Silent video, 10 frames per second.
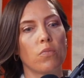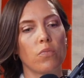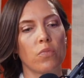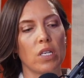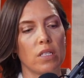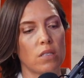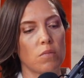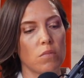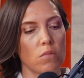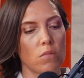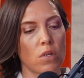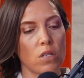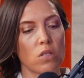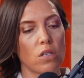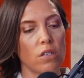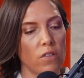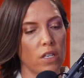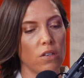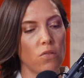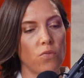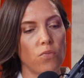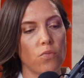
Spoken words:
these conservative